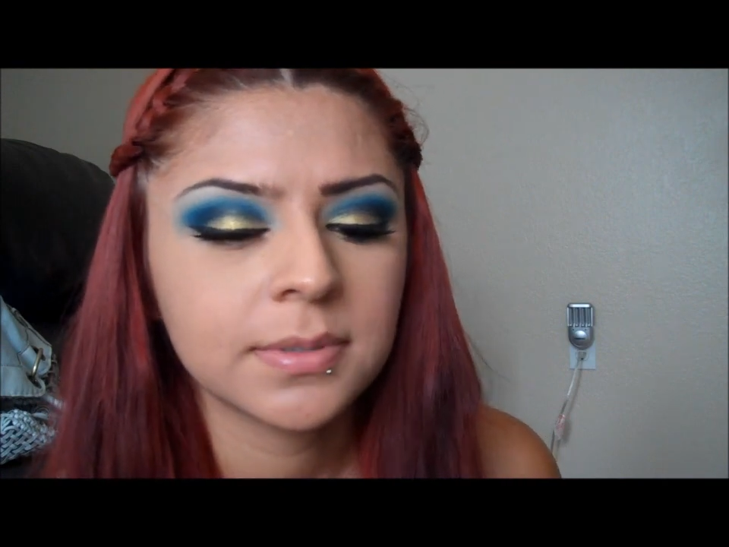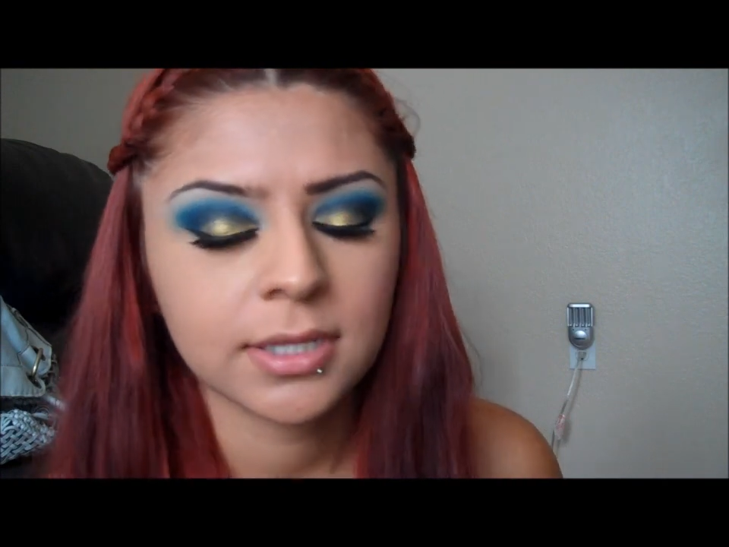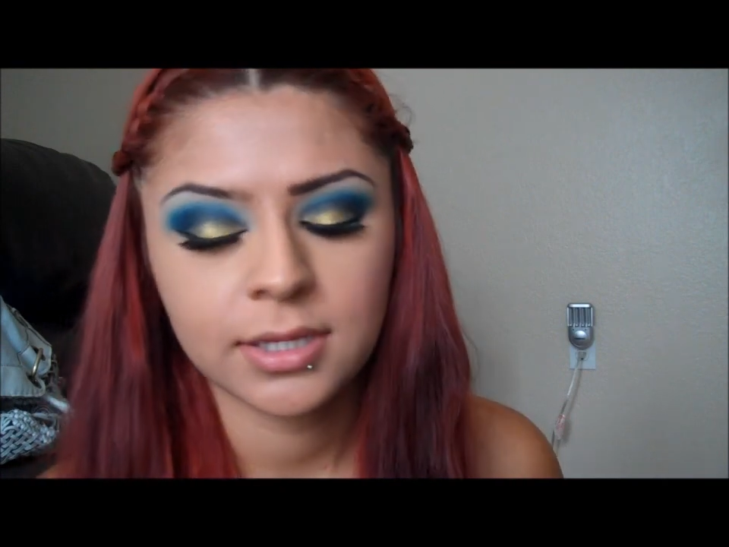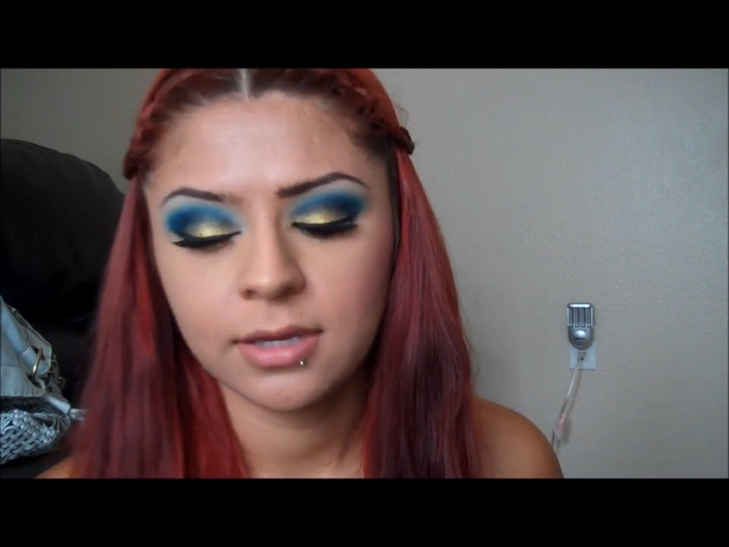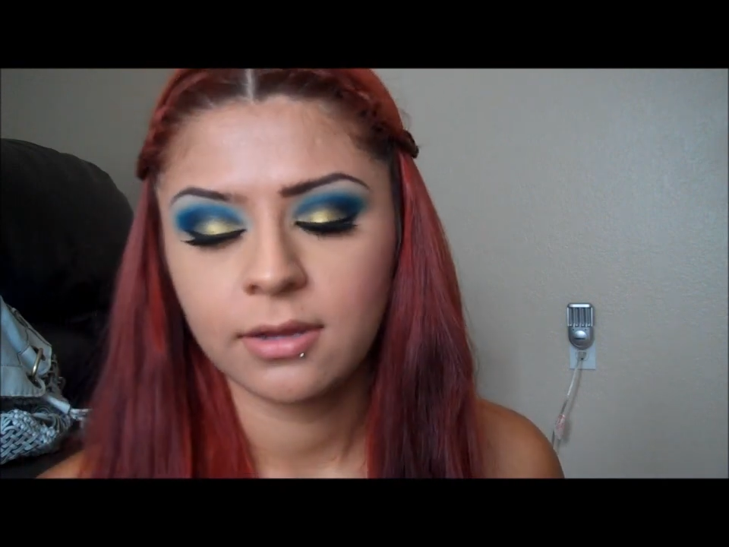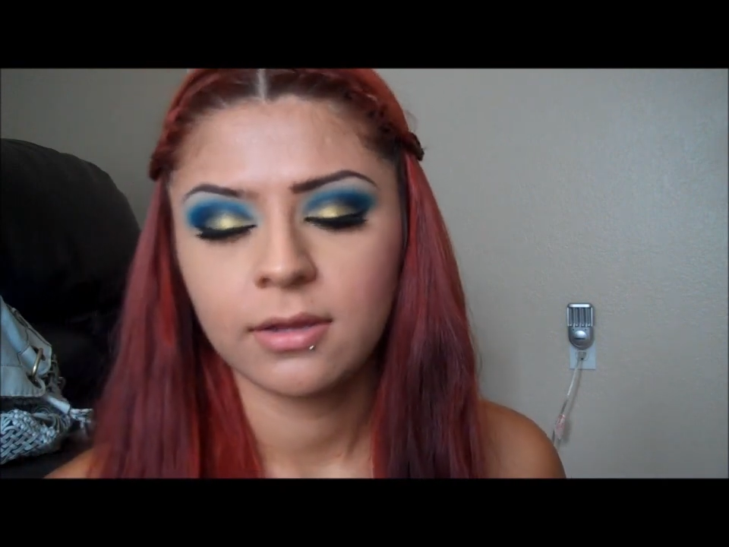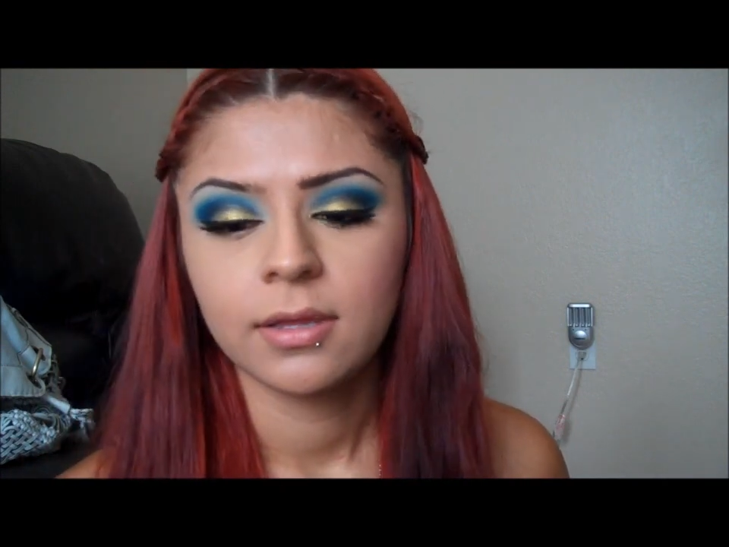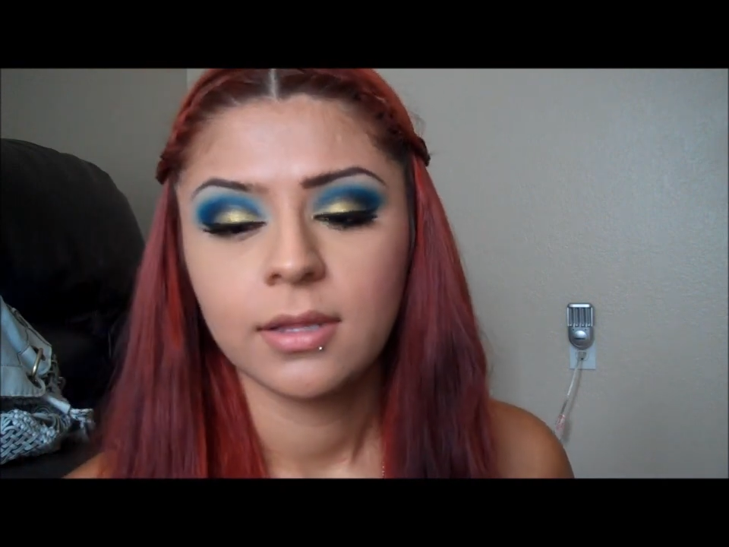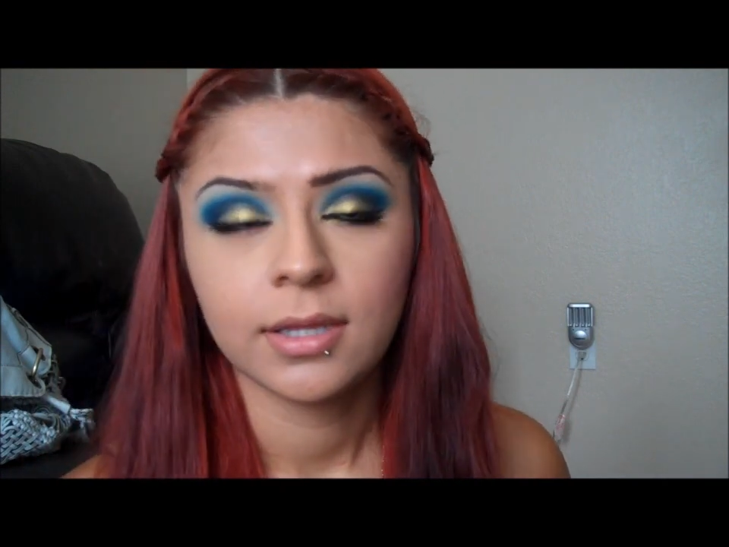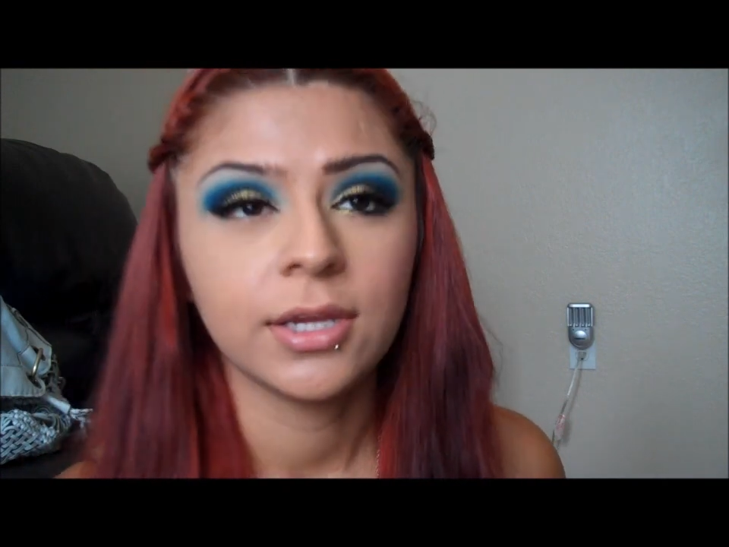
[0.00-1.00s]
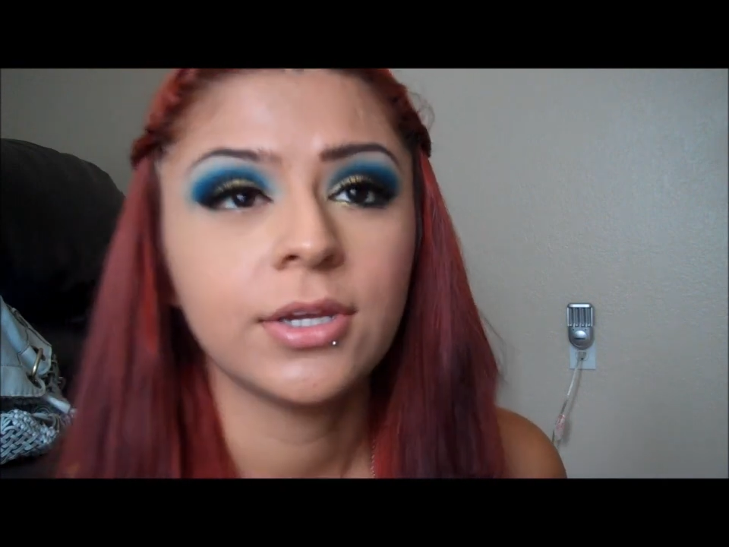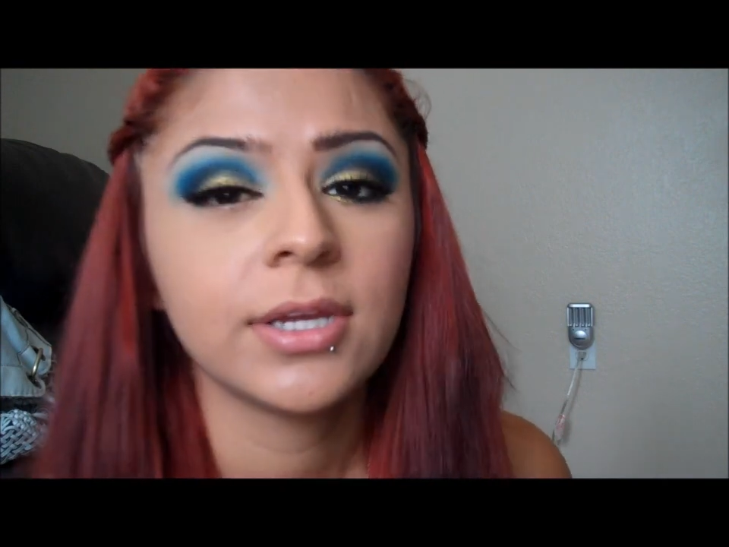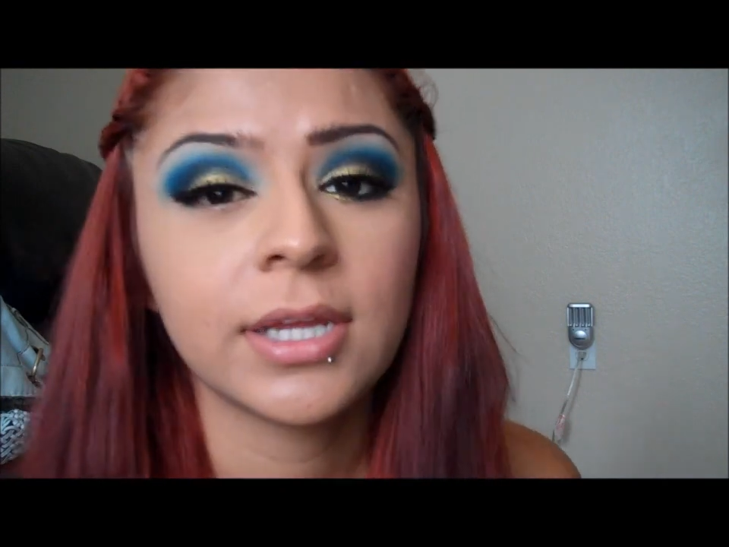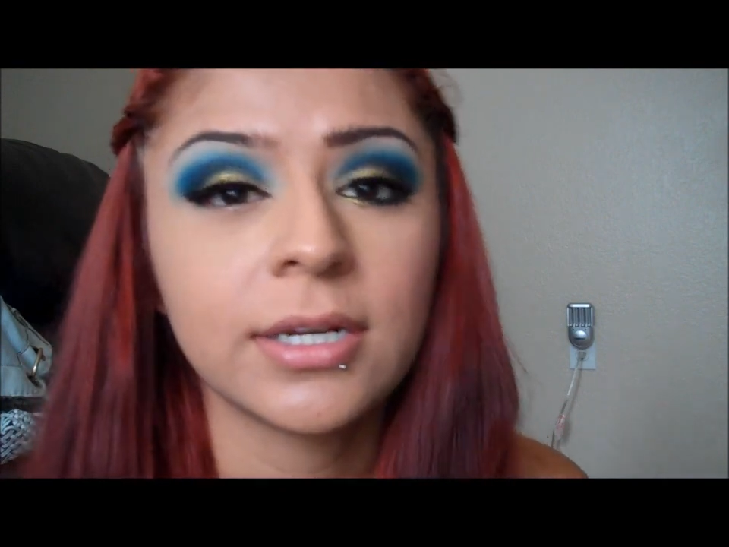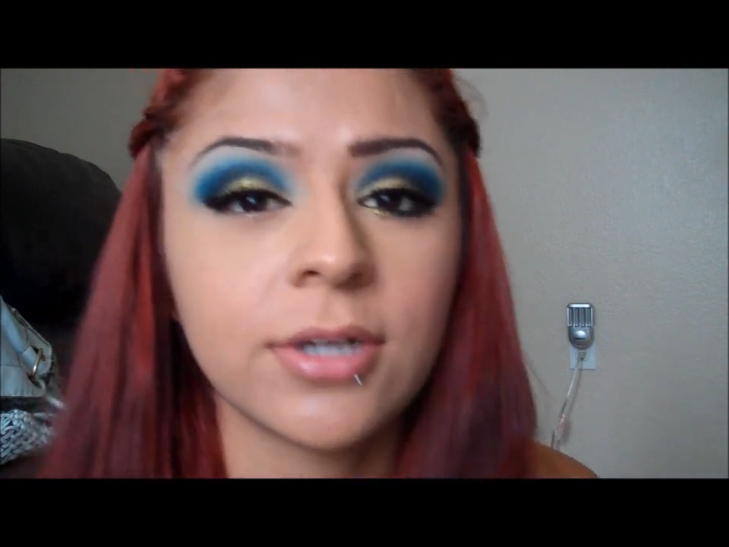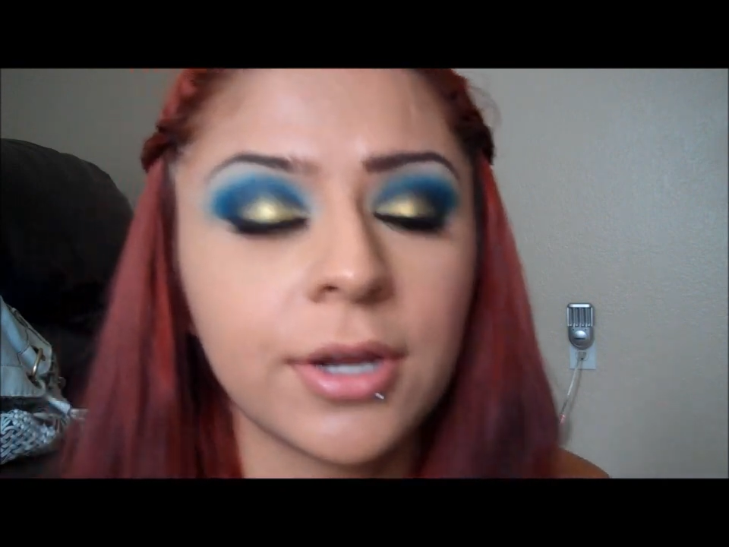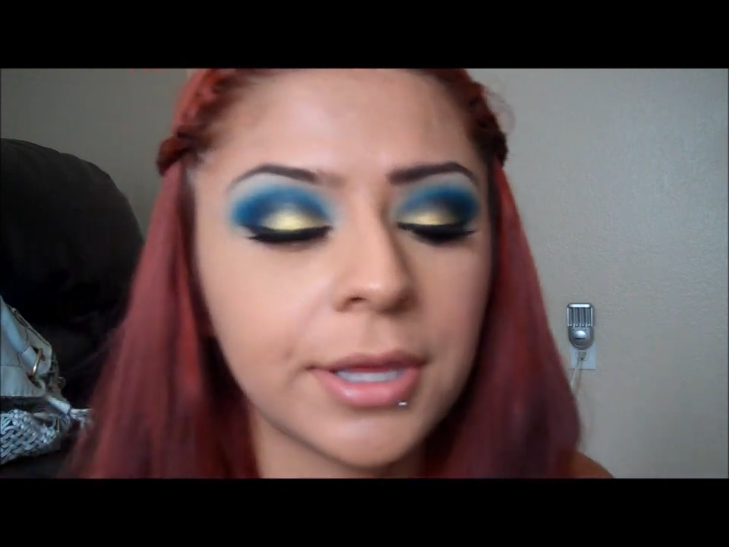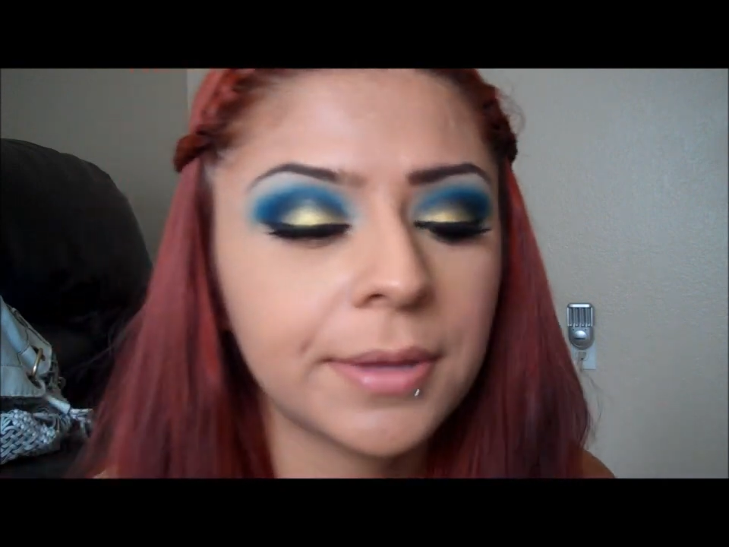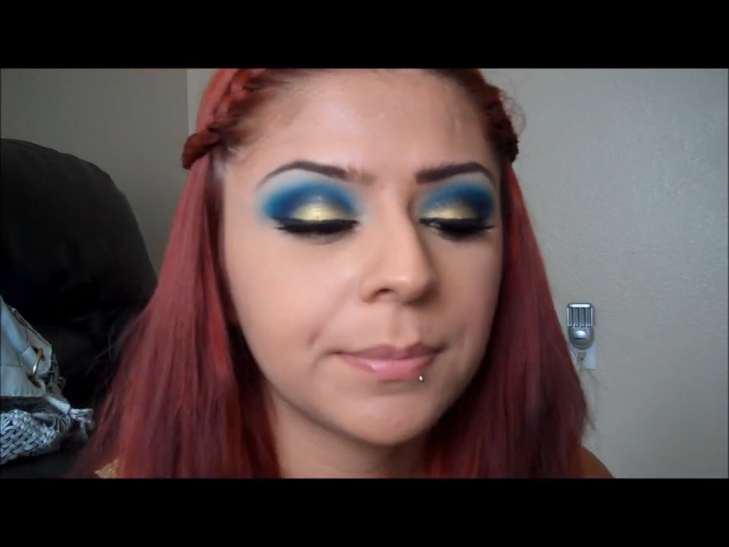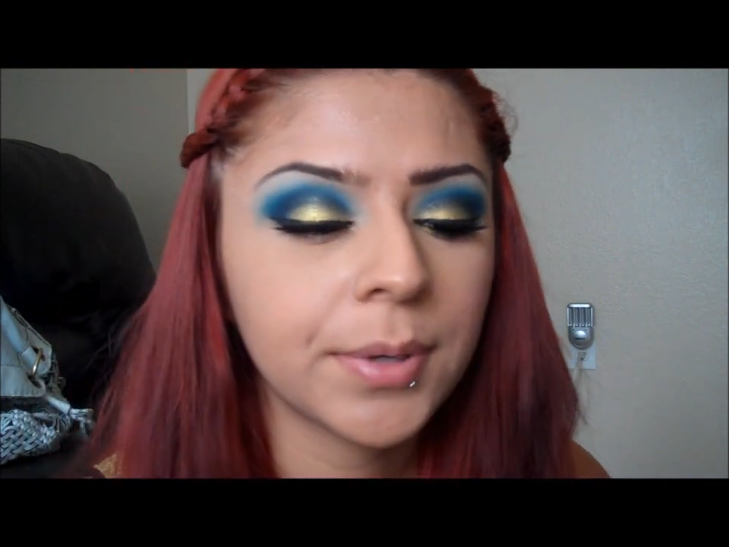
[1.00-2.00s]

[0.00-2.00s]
I think, that you can get at Target.